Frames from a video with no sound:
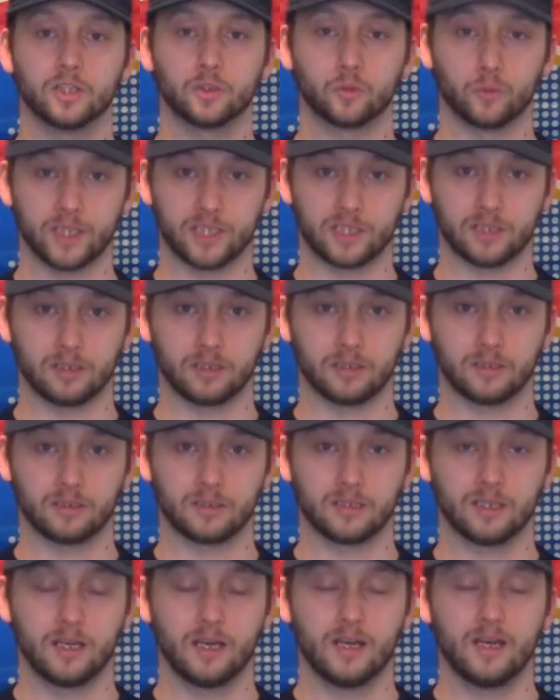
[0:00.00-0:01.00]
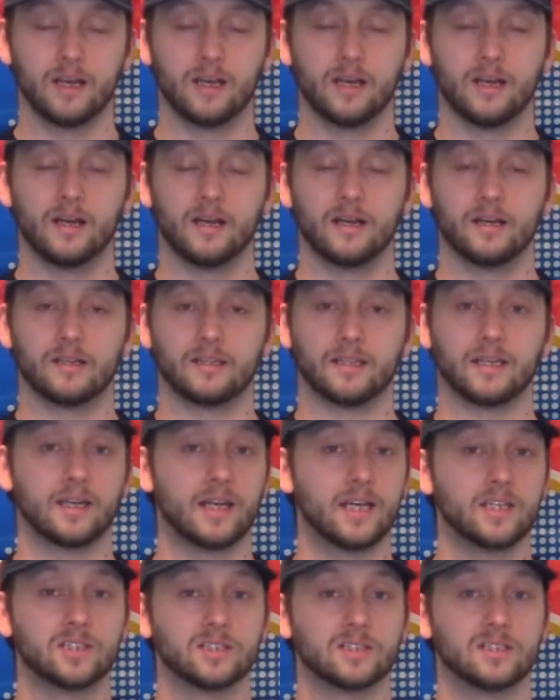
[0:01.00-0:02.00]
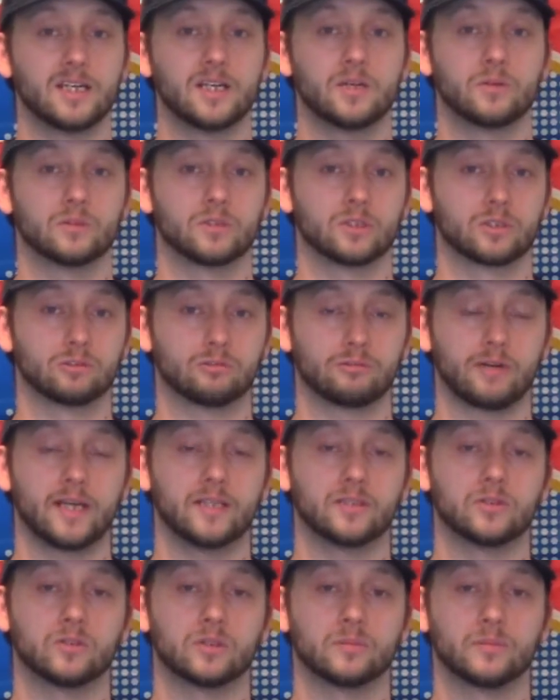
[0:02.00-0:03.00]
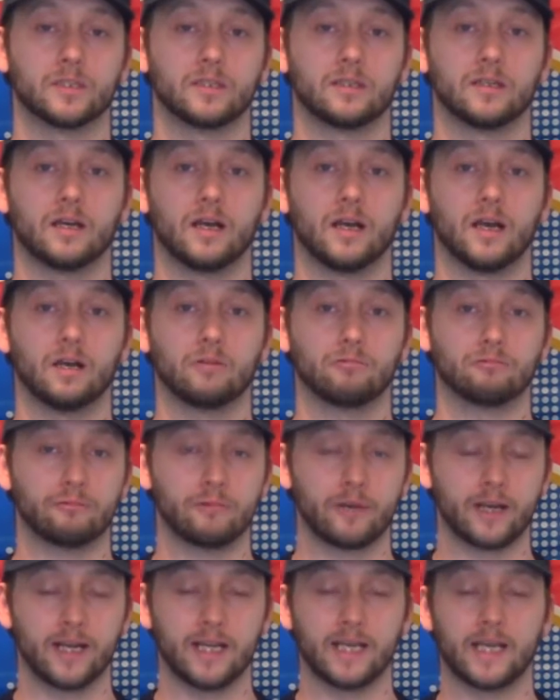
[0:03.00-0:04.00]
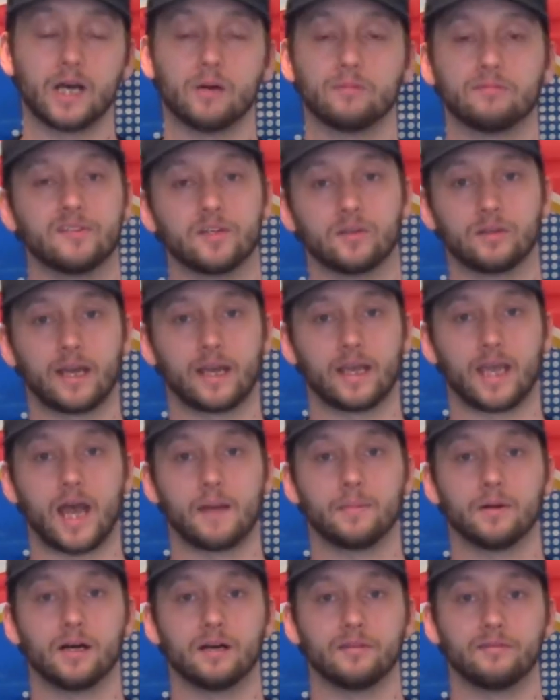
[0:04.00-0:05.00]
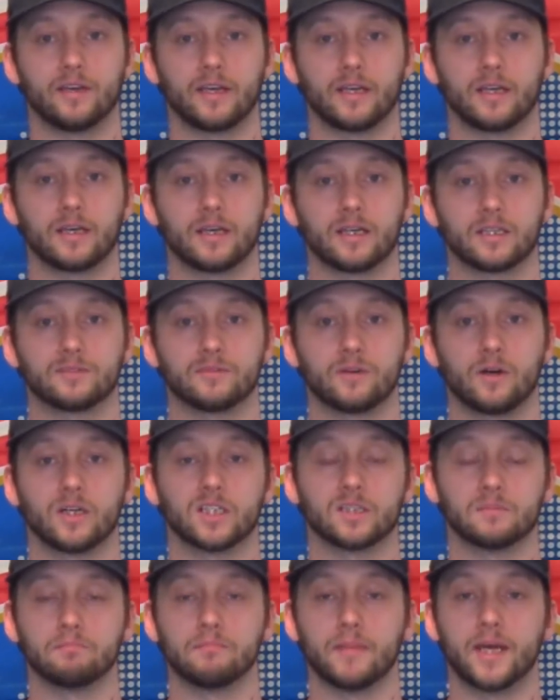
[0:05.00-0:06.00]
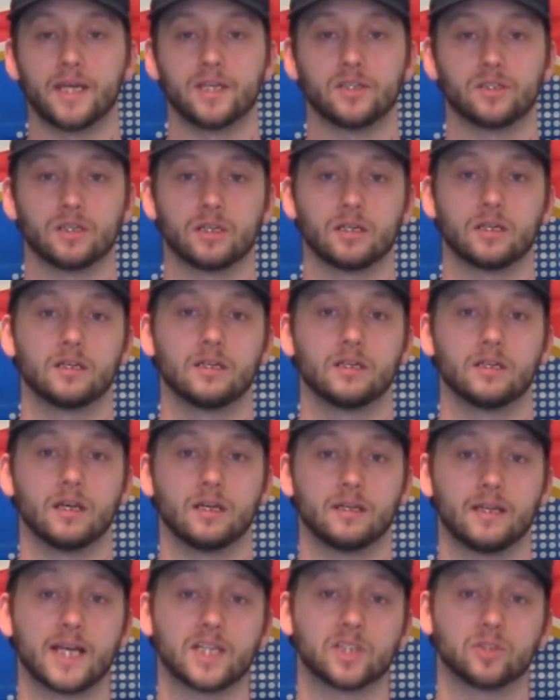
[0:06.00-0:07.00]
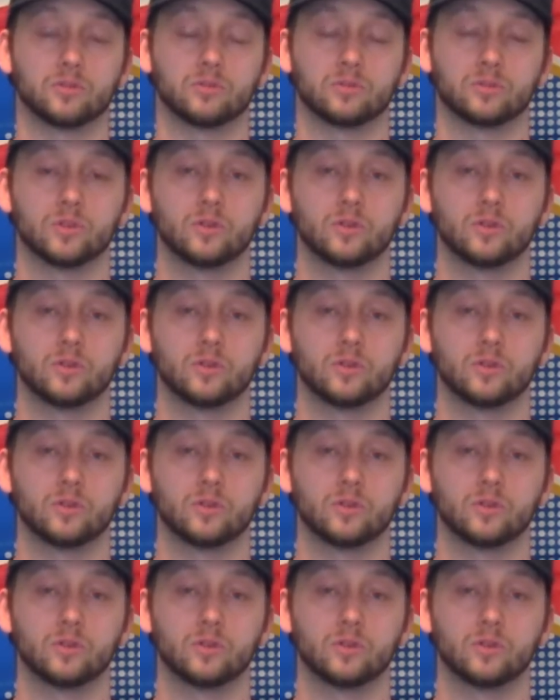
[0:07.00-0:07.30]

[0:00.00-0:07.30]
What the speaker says: Switzerland. Now Nations League was a great tournament, really helped fill that gap I think as far as major national